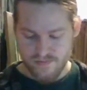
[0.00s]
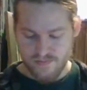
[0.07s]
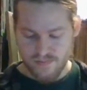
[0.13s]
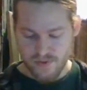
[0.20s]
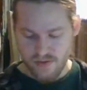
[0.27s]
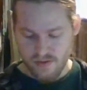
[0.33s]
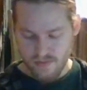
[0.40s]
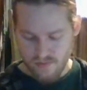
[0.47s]

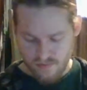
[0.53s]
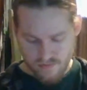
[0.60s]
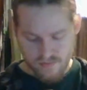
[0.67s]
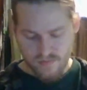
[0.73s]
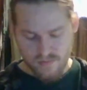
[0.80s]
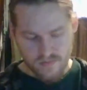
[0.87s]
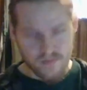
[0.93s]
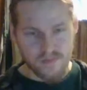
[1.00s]
But
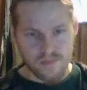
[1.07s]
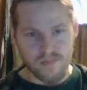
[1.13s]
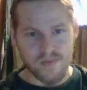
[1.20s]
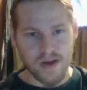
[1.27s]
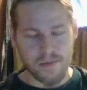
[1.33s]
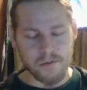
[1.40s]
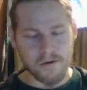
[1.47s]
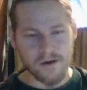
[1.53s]

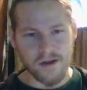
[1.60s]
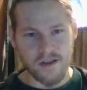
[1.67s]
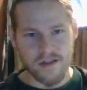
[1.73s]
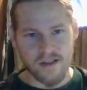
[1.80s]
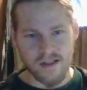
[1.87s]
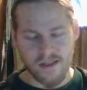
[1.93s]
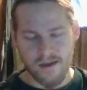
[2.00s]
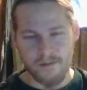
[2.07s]
my point
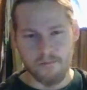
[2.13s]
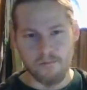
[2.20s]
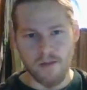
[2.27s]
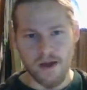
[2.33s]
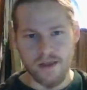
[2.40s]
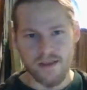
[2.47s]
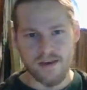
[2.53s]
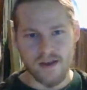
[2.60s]
is that
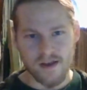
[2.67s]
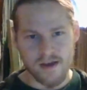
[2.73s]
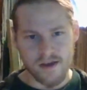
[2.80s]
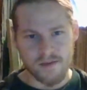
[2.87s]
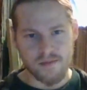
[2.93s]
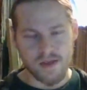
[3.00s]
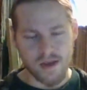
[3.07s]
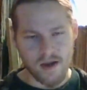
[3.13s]
by the
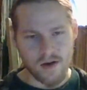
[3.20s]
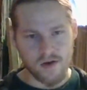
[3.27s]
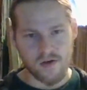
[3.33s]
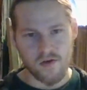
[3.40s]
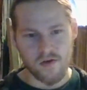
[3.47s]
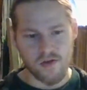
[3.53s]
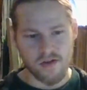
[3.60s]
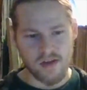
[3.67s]
time the
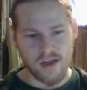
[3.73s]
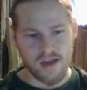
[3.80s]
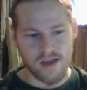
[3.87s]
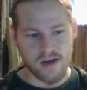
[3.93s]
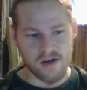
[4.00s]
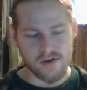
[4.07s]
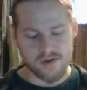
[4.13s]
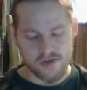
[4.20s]
characters
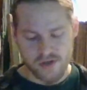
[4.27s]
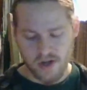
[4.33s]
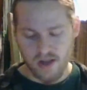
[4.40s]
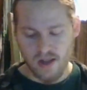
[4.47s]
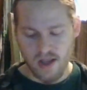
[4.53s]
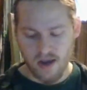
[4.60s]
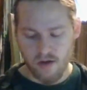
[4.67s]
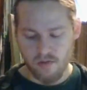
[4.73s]
can
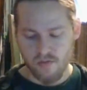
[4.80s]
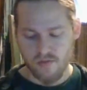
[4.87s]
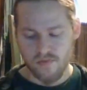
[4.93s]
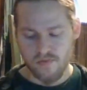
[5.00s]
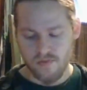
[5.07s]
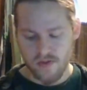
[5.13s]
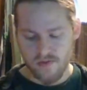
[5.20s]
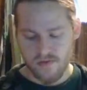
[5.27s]
shell out
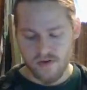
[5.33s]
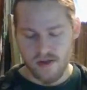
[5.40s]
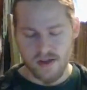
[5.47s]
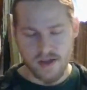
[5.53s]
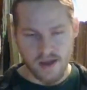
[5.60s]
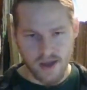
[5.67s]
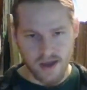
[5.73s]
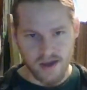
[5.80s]

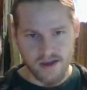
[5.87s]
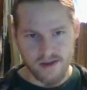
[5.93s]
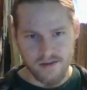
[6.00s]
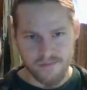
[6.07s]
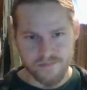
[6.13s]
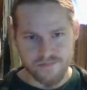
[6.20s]
50k,